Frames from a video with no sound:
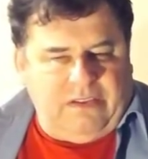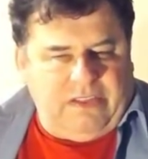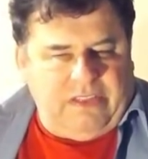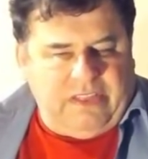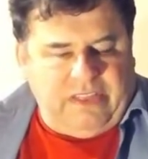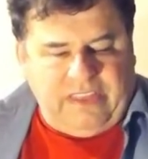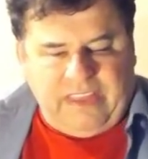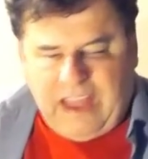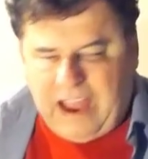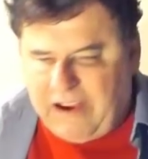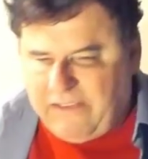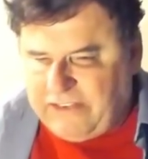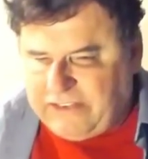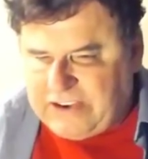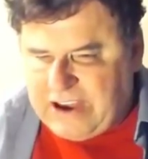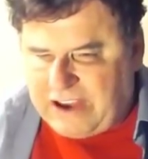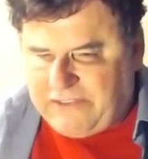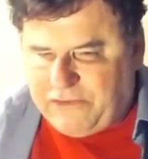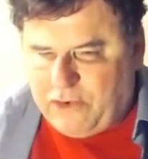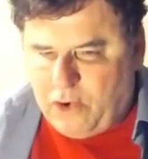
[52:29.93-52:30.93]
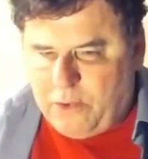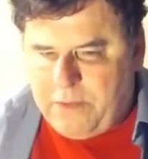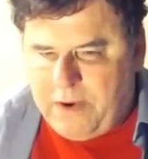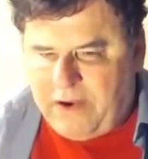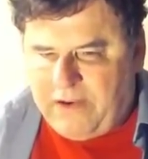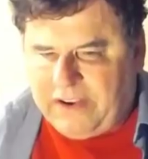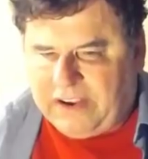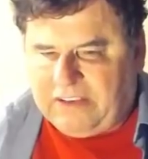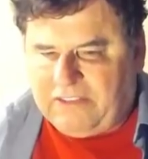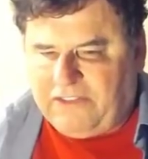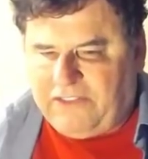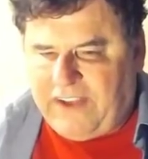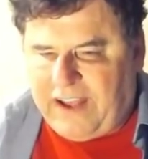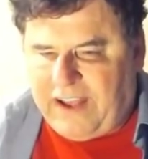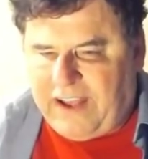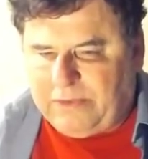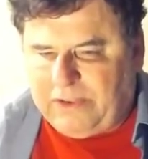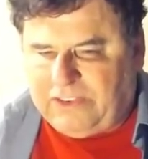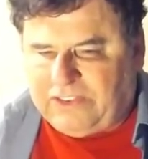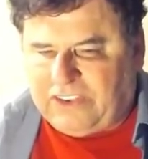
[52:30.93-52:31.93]
The average Afro-American
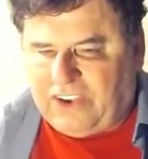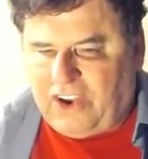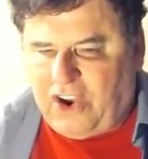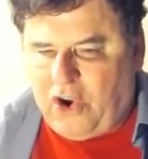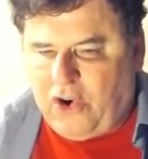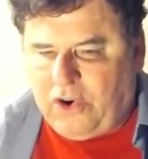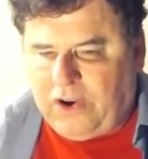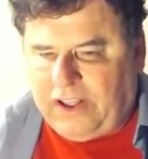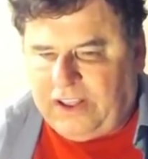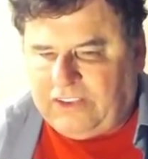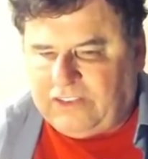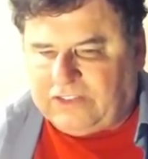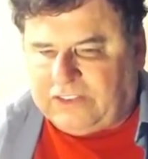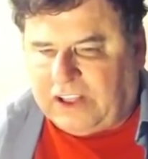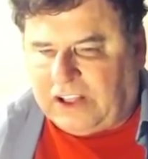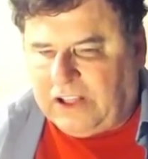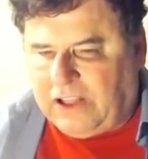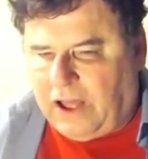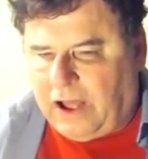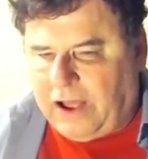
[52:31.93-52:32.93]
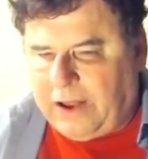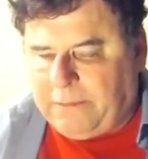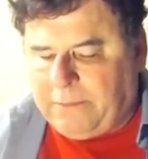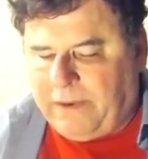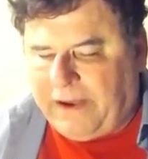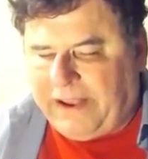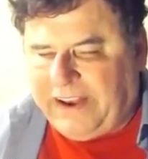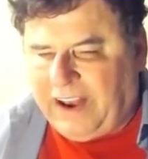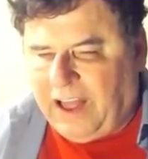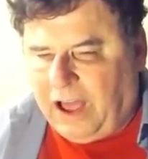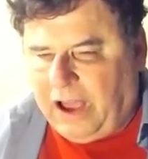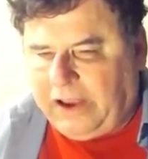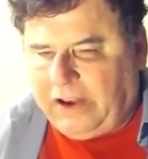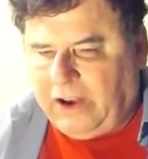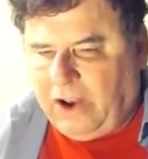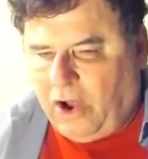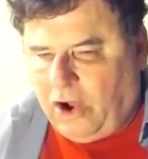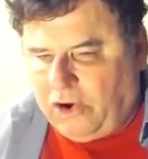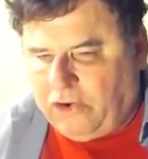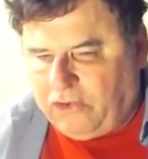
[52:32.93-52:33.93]
family's earnings declined by nine
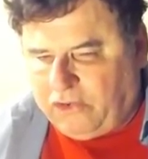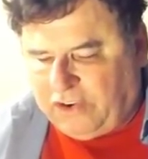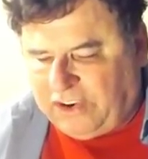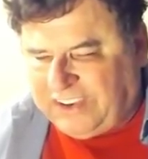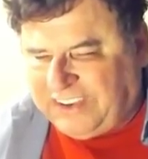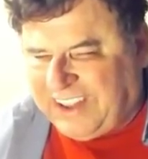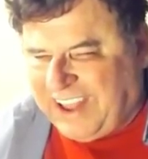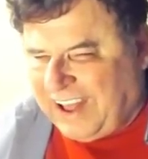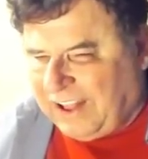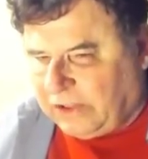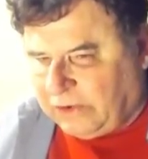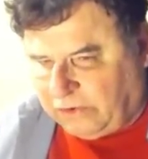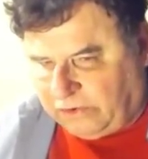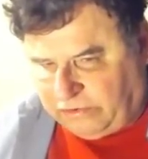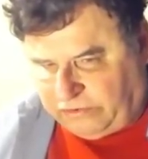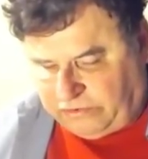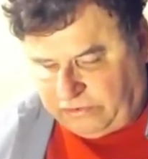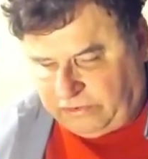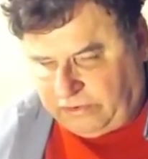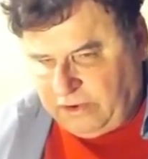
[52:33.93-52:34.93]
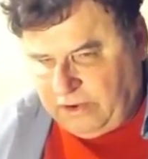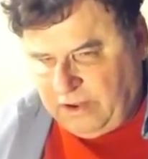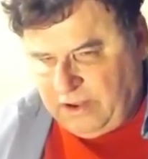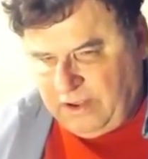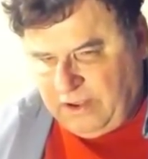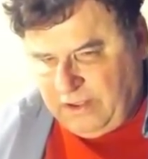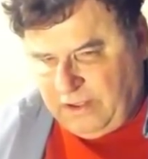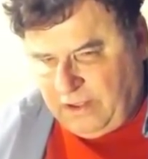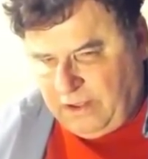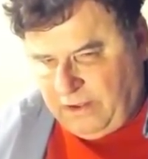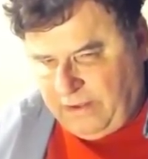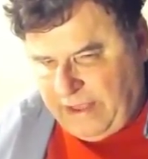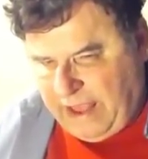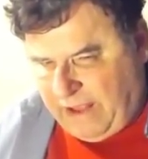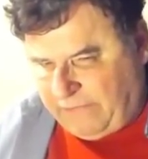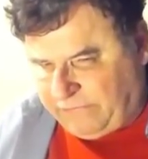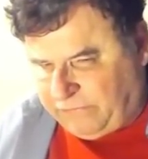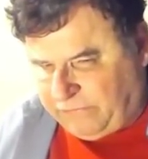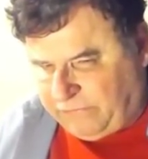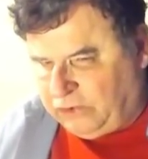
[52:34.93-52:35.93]
hundred dollars
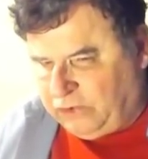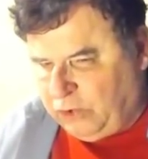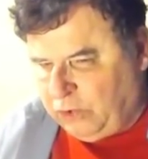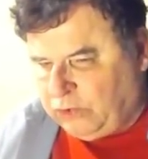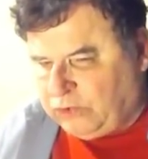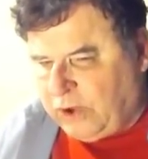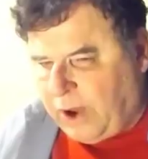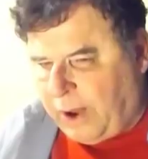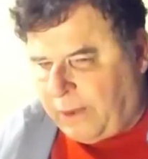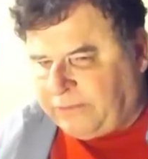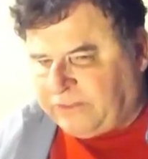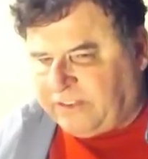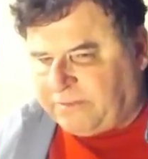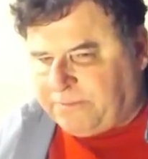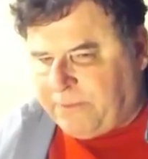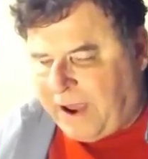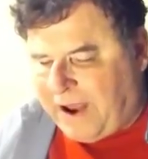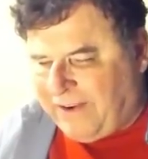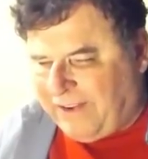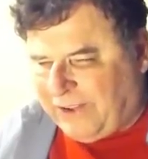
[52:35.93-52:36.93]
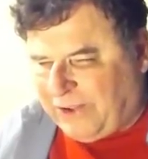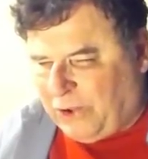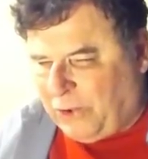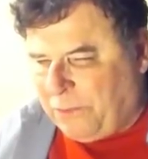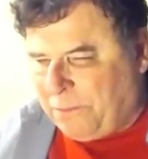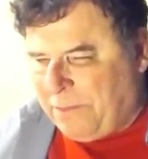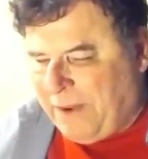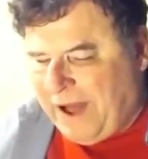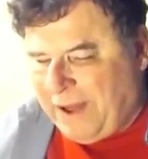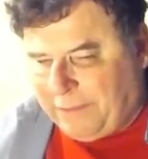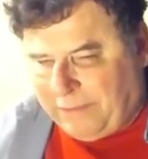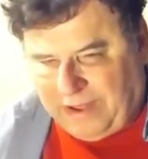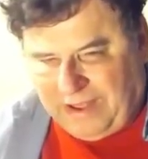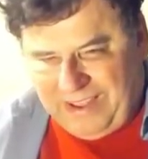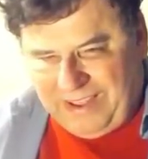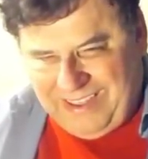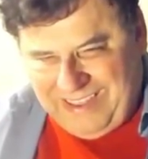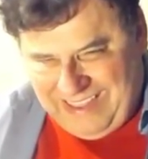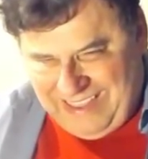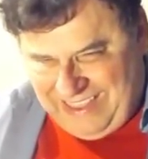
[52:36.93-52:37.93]
after two terms of Barack Obama
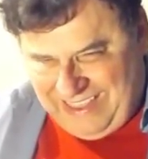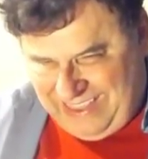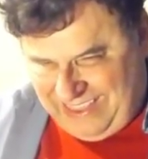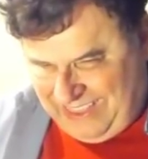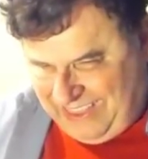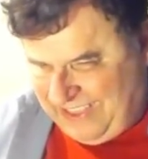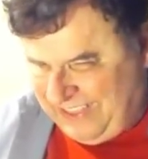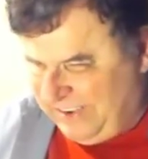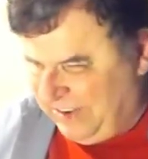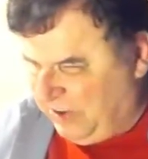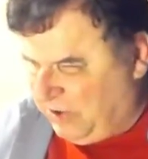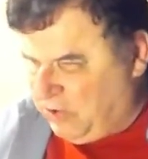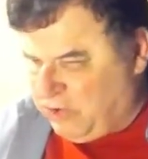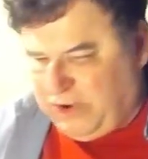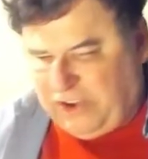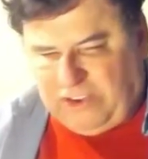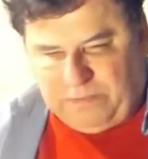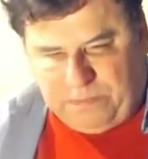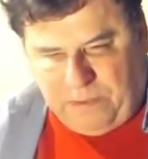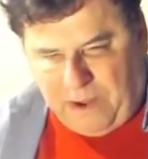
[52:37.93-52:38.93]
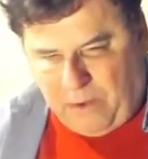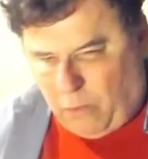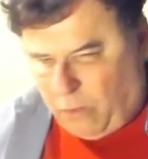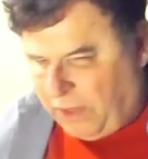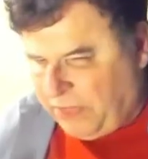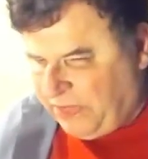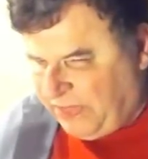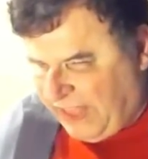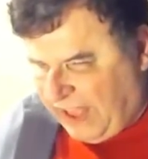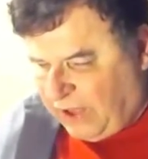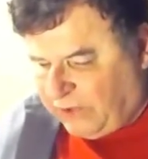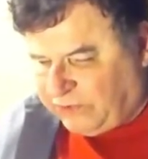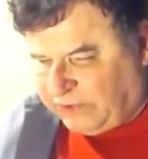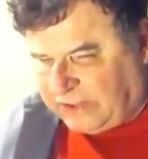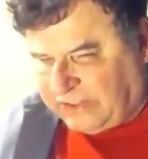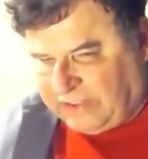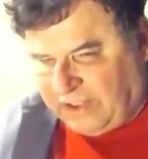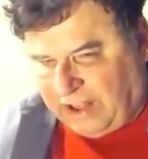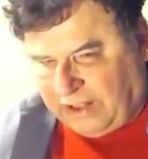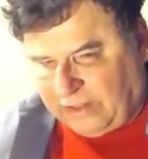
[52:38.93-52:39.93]
and increased by one
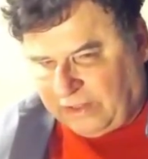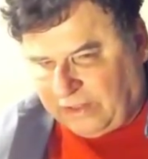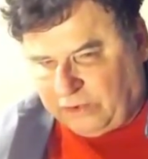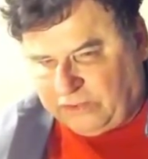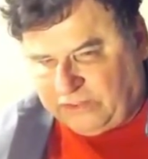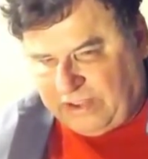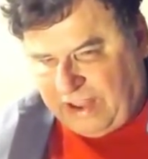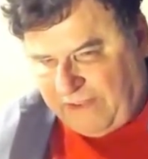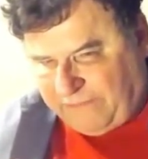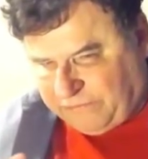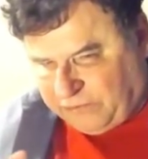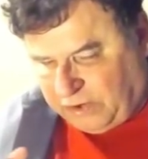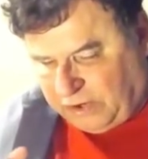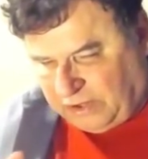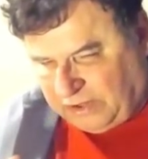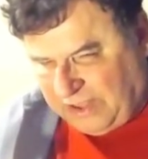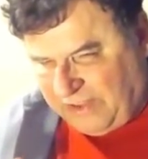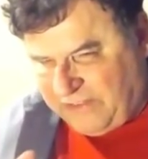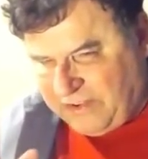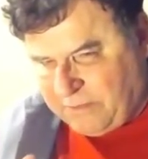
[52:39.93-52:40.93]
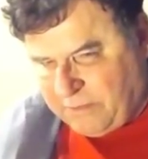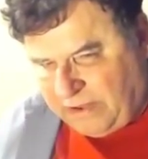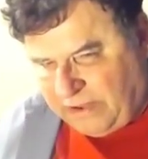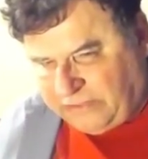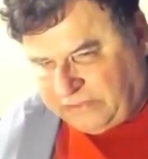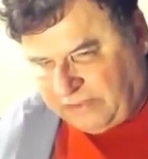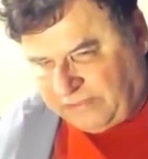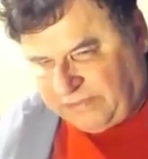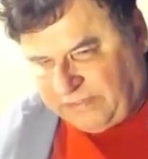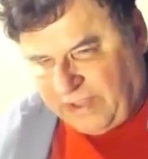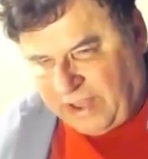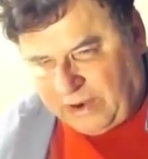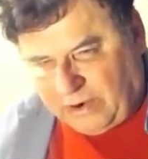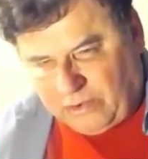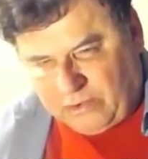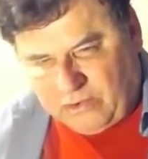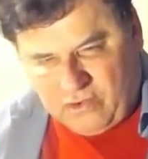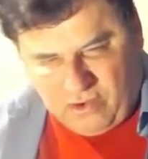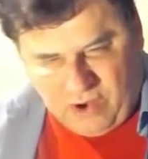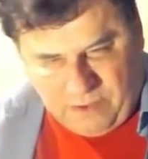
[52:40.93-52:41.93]
thousand dollars after eleven months of
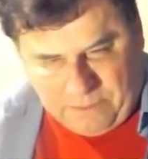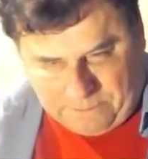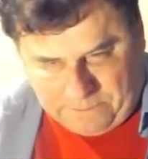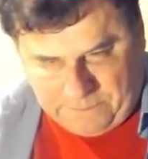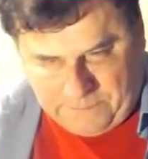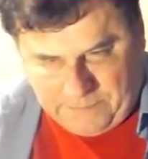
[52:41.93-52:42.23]
Donald Trump.